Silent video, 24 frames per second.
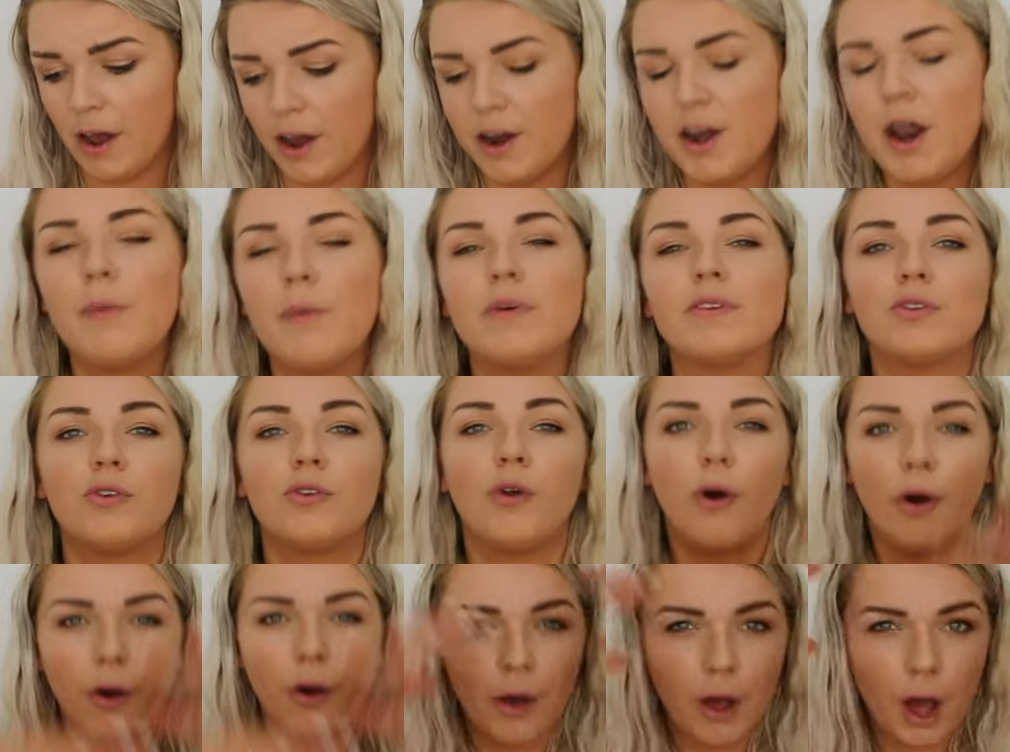I know it's
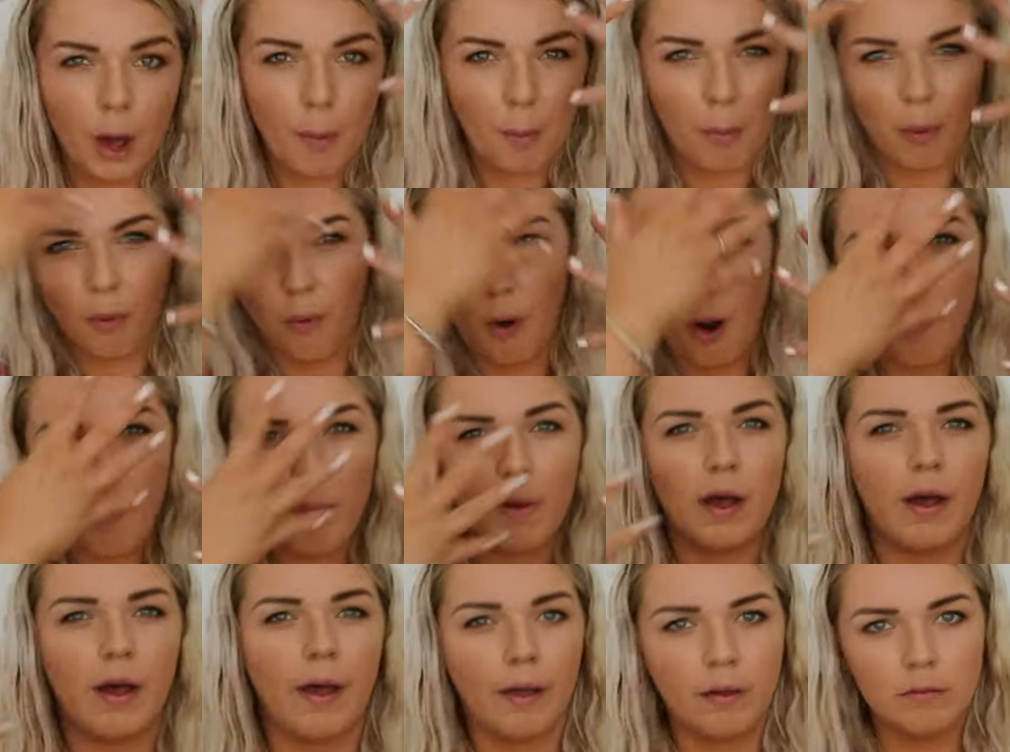not a
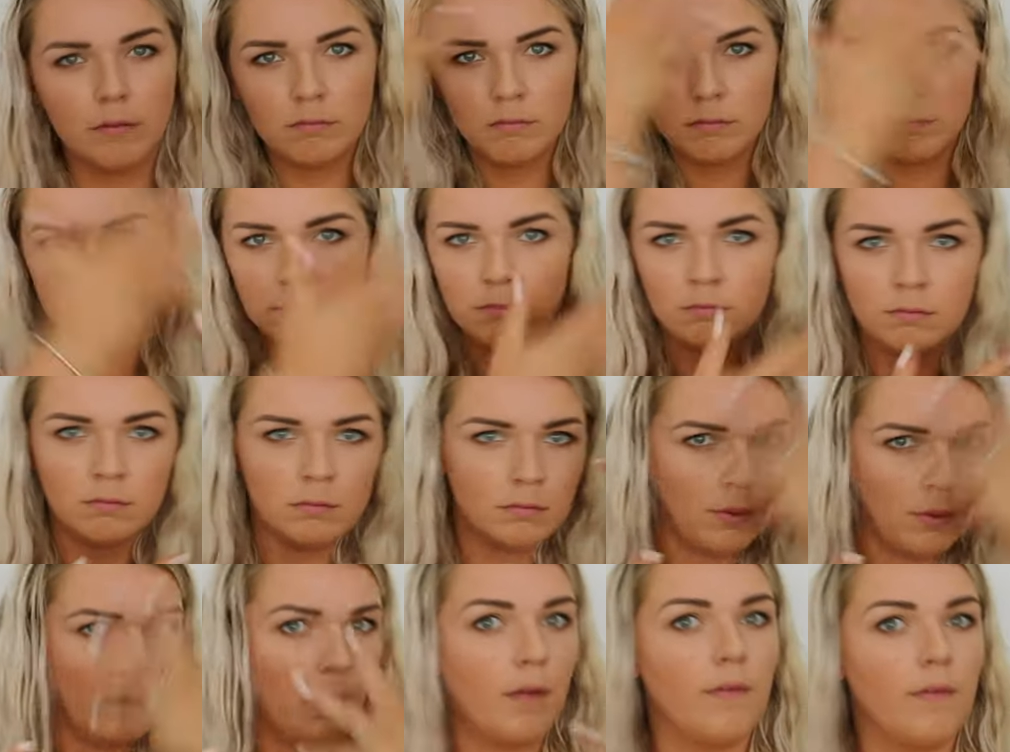proper
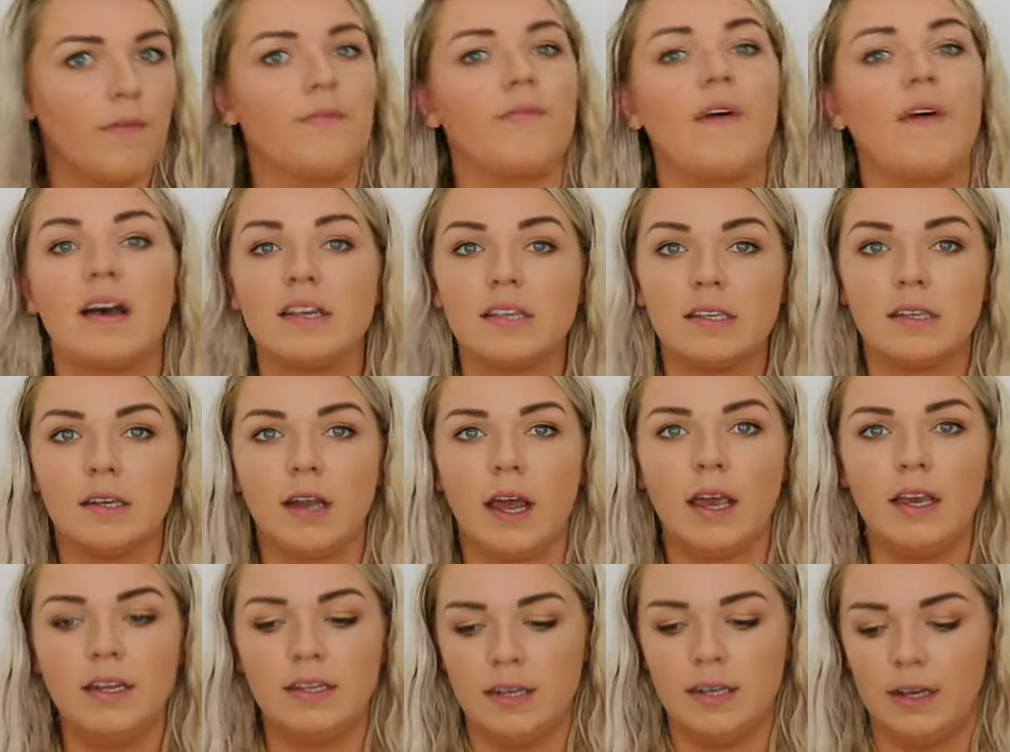
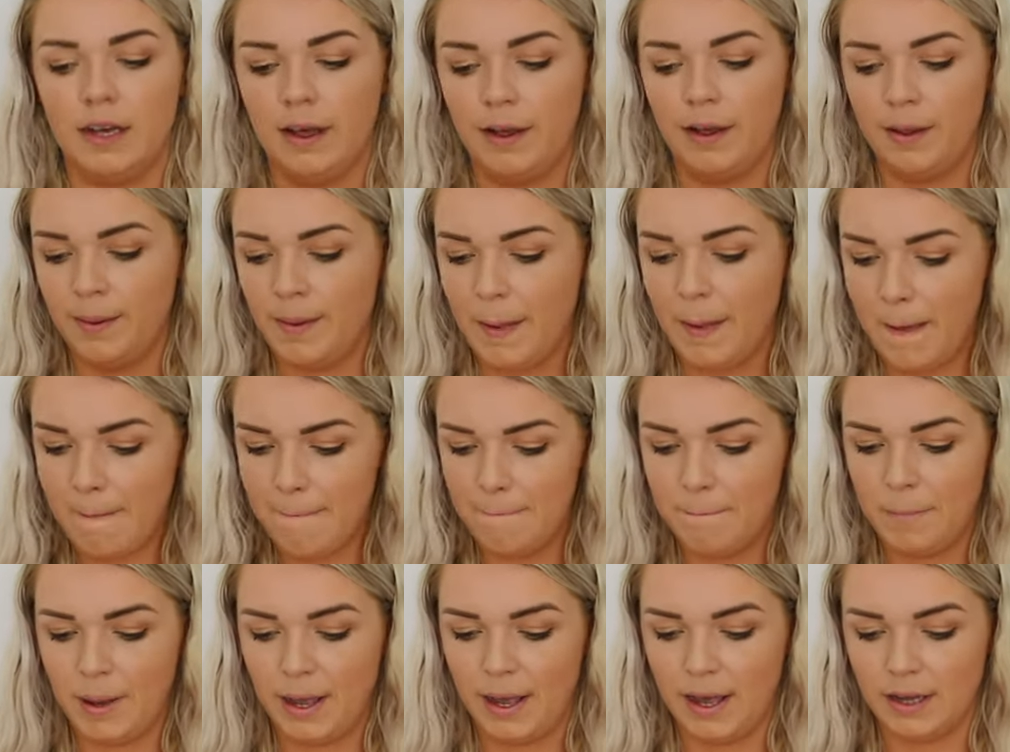fascinator,
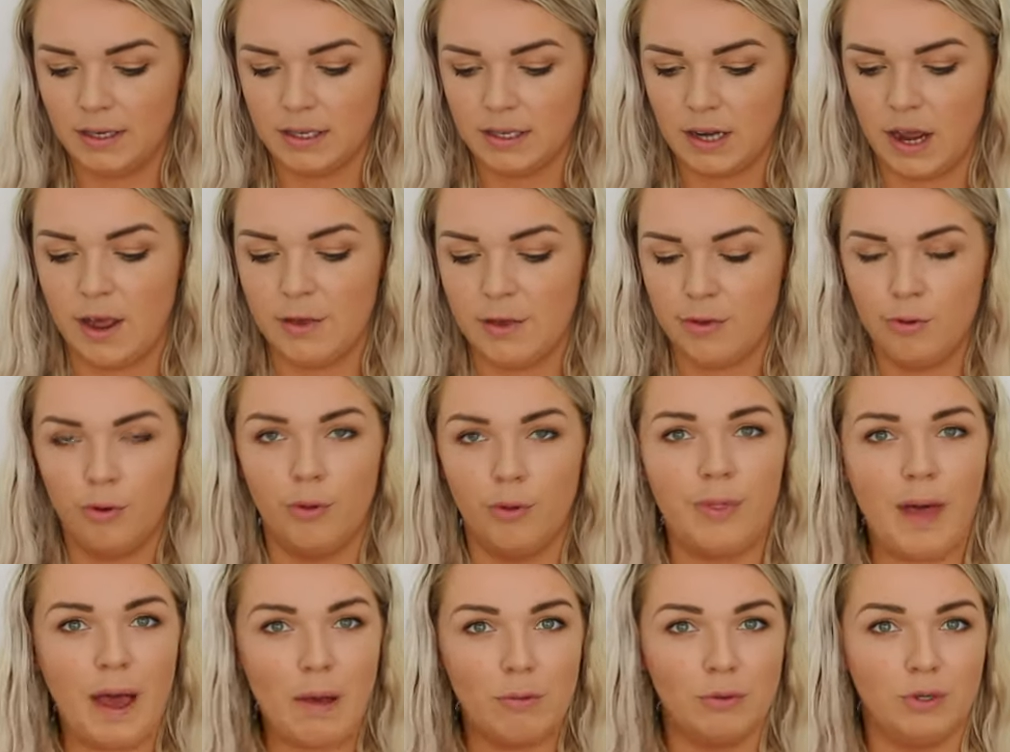but I
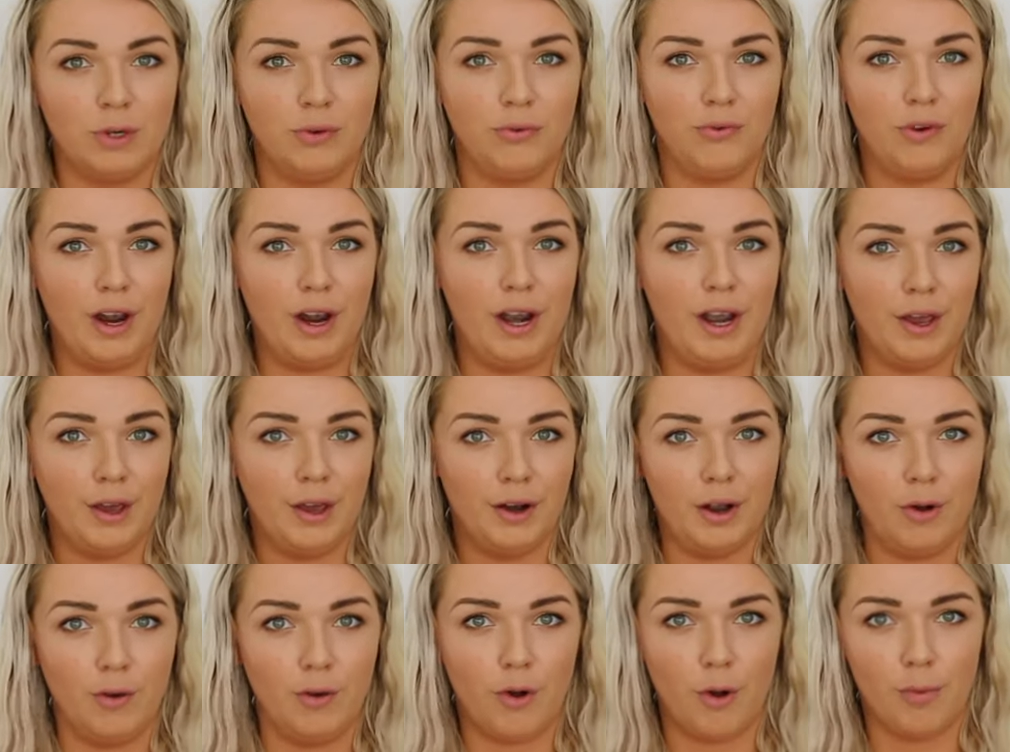thought that was a really
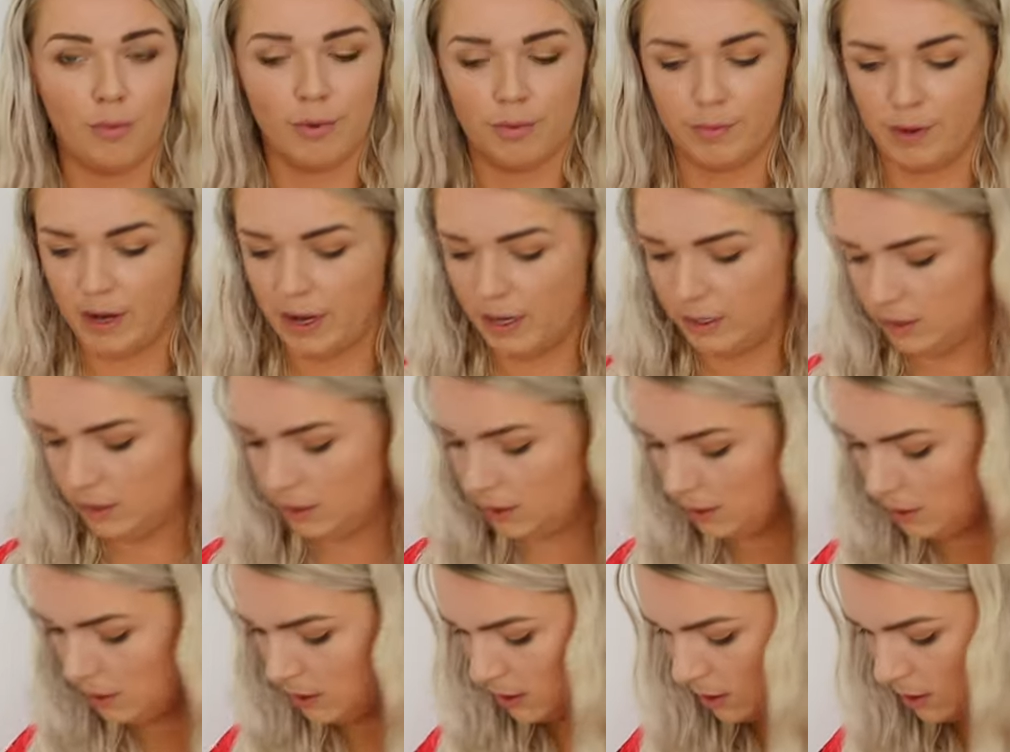good little compromise.